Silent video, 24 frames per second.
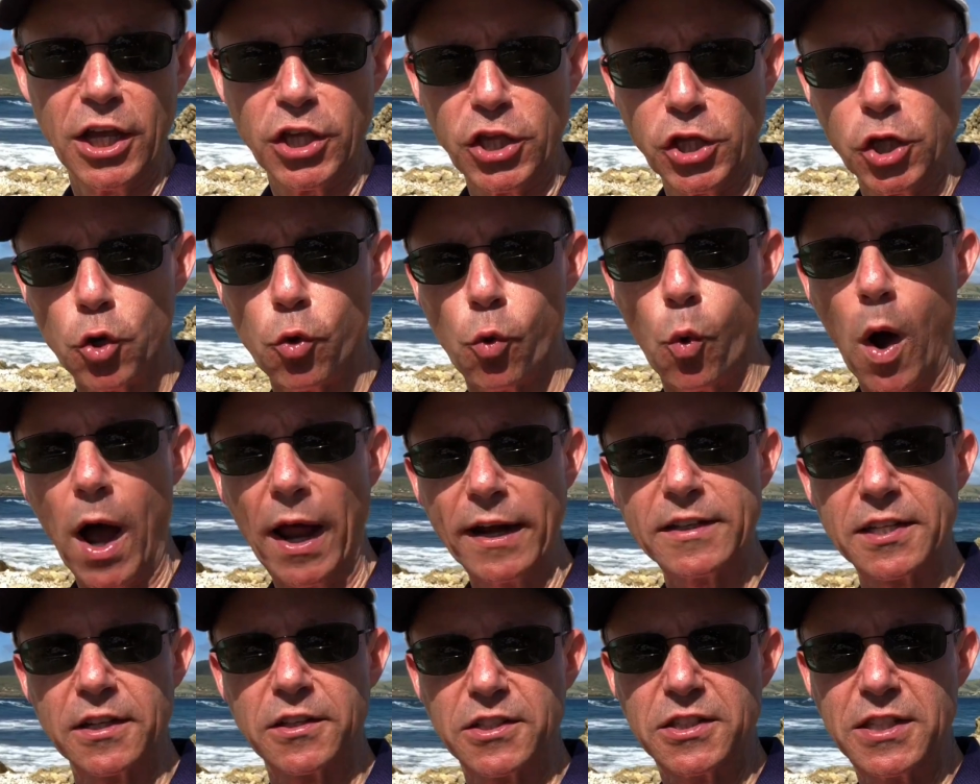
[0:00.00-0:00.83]
You
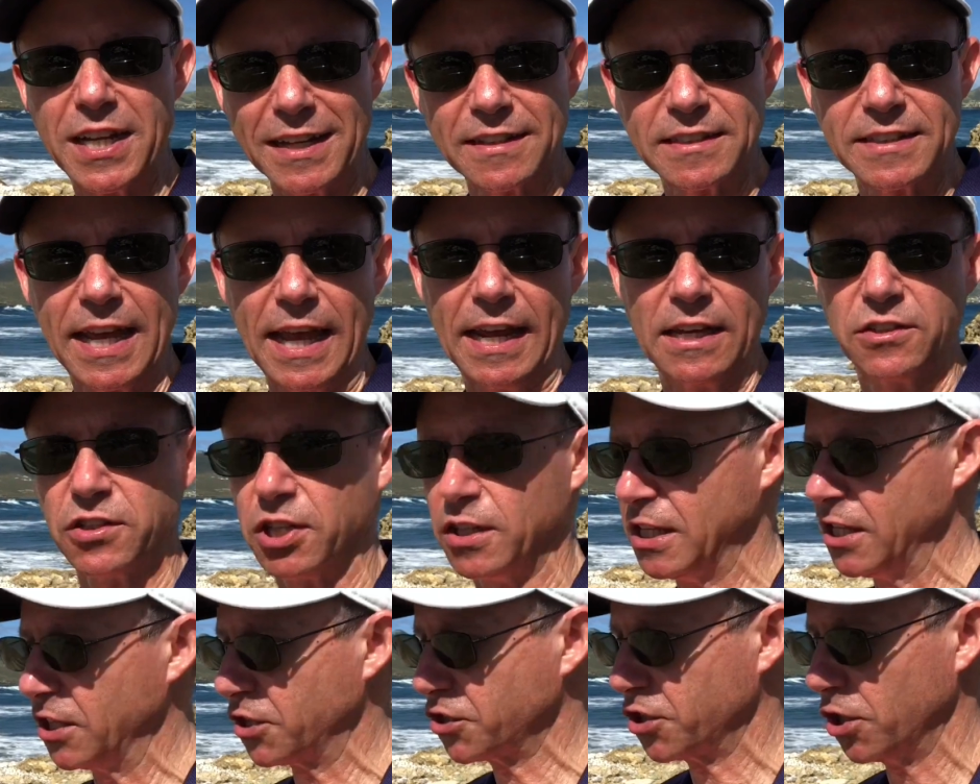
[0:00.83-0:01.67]
want to dictate to
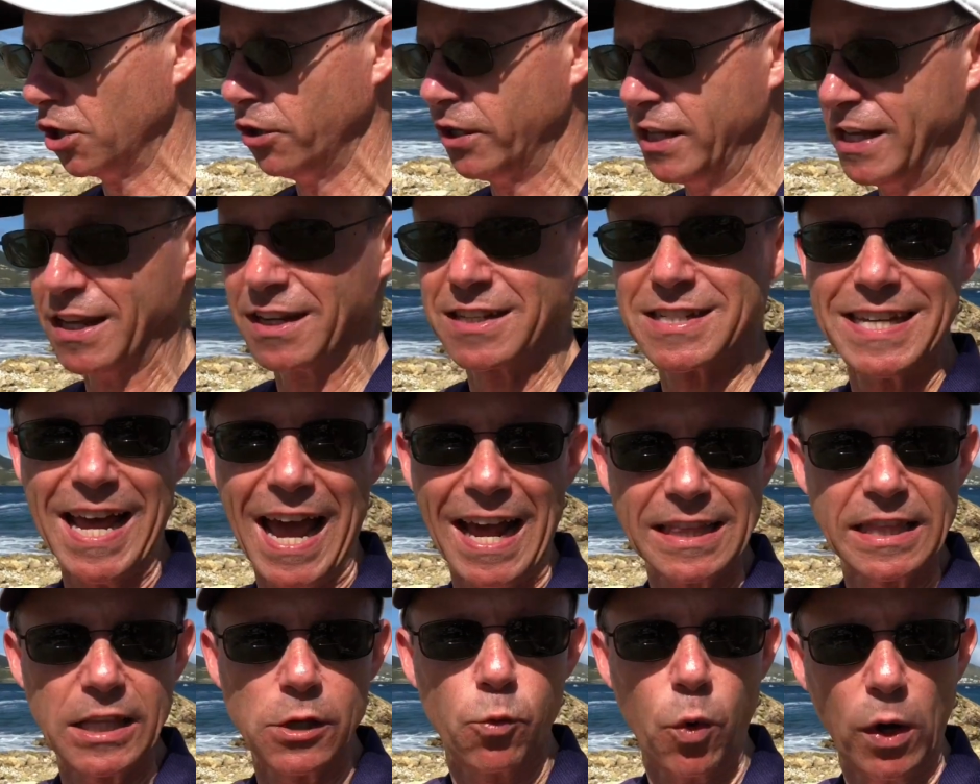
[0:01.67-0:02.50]
the attorney
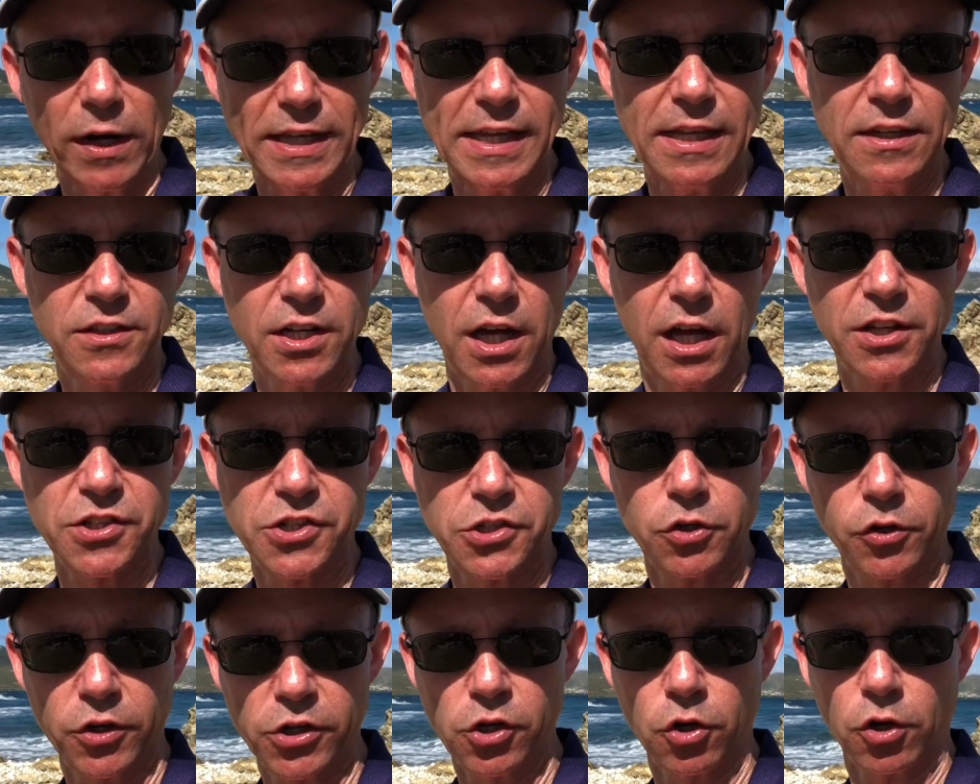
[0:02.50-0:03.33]
exactly what he does
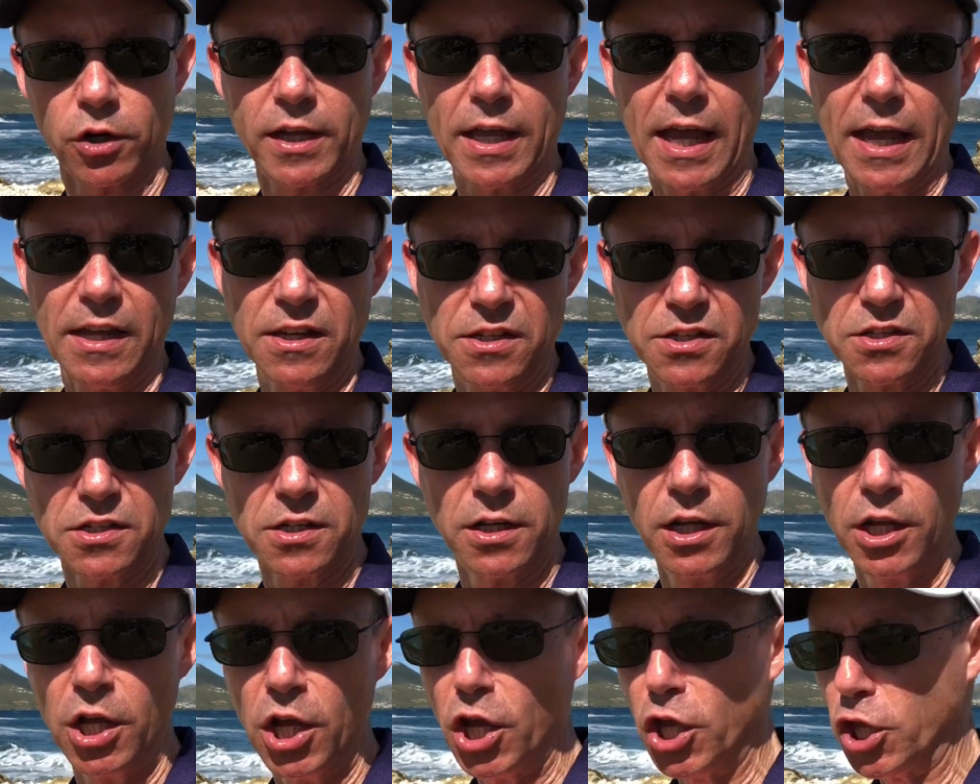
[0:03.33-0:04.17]
during your case.
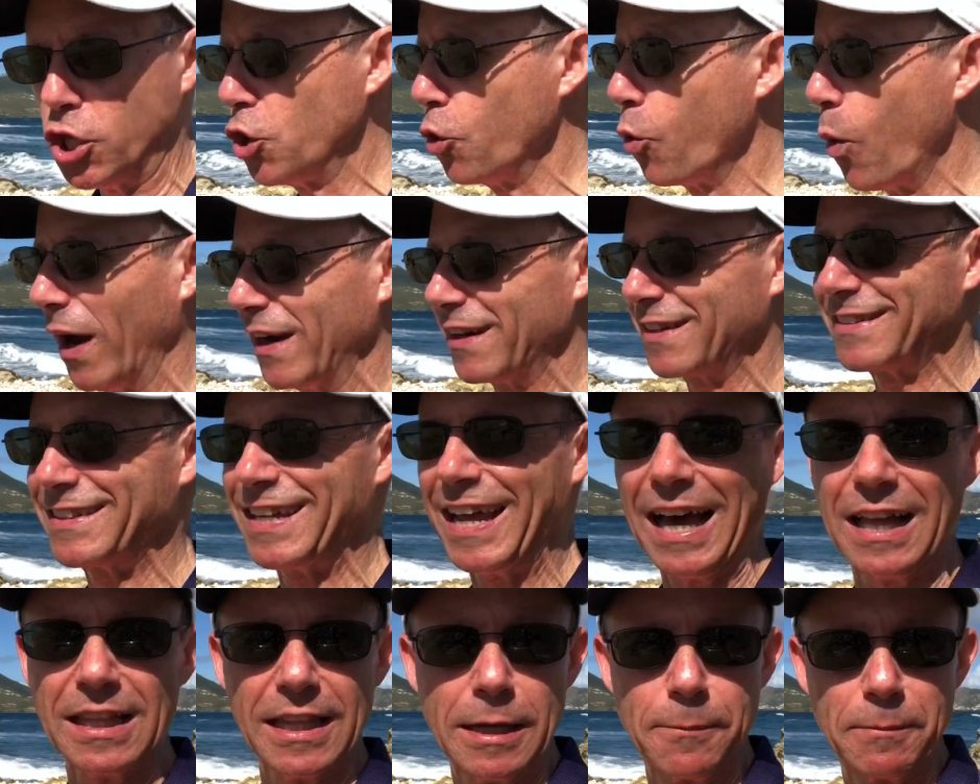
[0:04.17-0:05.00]
You want to
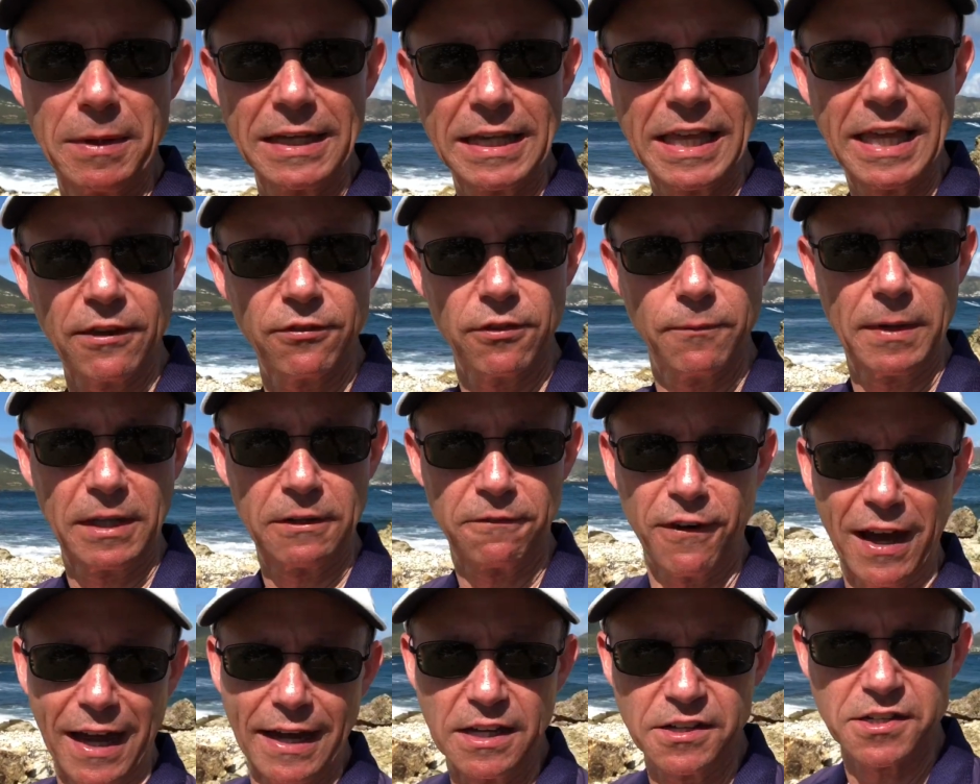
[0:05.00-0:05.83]
tell him and give him
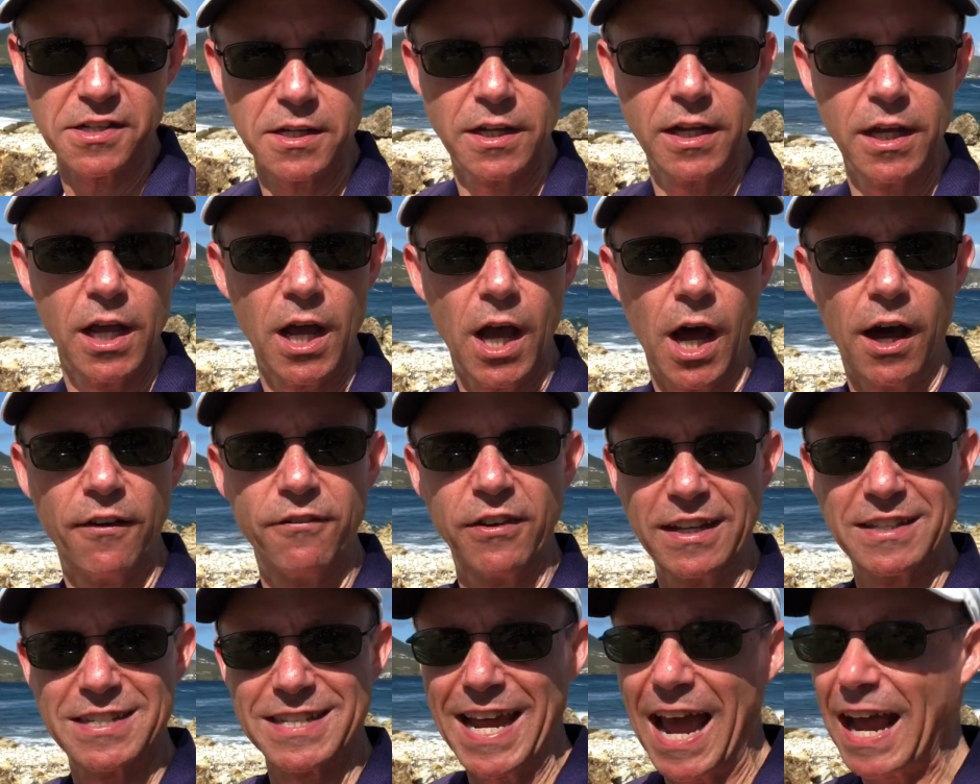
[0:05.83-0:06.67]
advice of
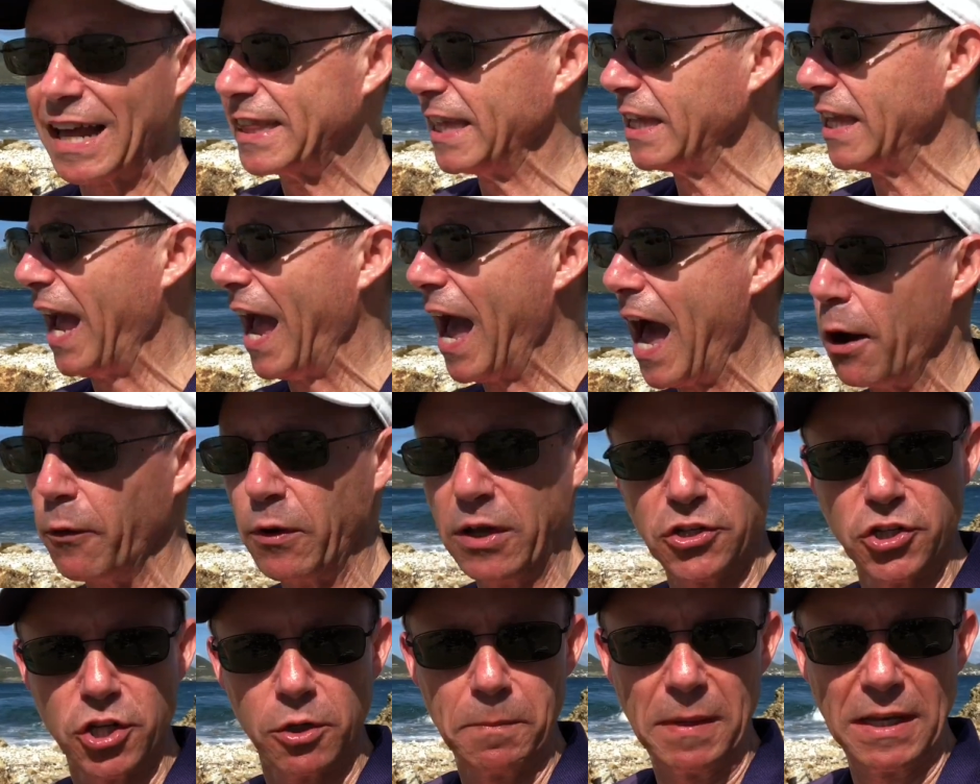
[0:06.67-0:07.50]
exactly how
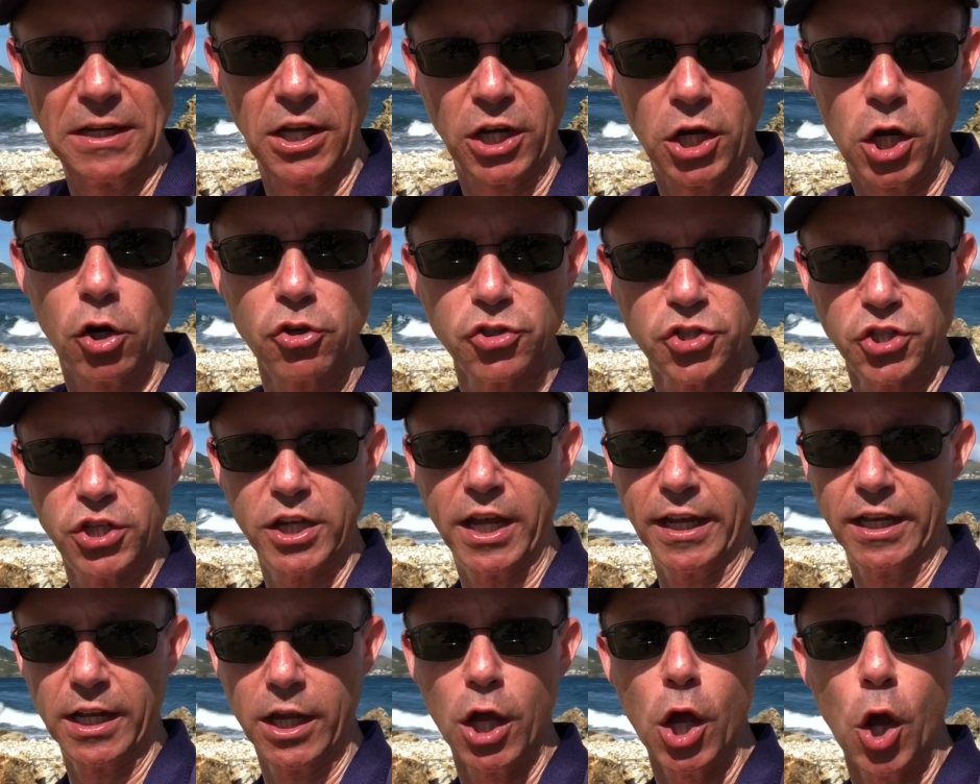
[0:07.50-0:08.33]
he should be
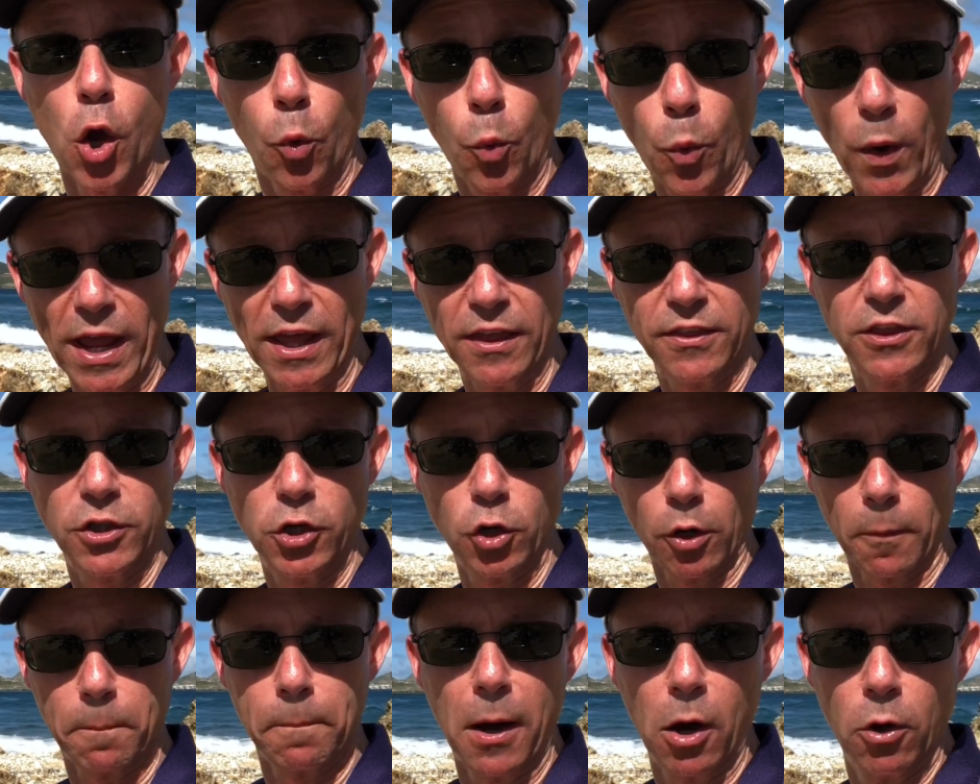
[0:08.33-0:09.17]
negotiating with
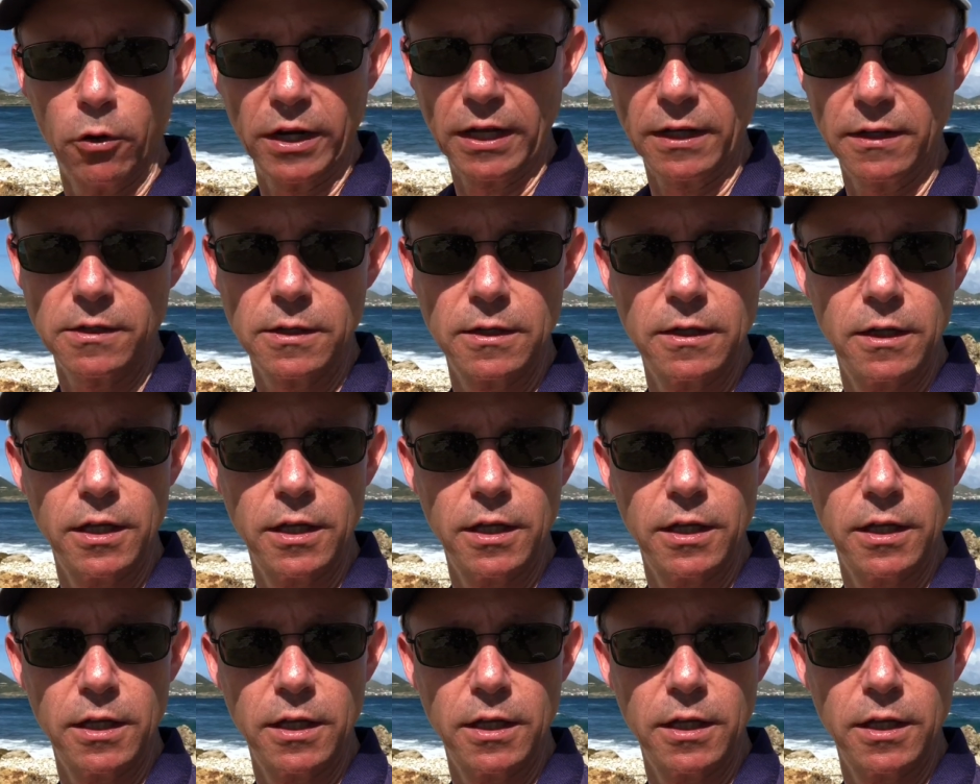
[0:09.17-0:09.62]
your opponent.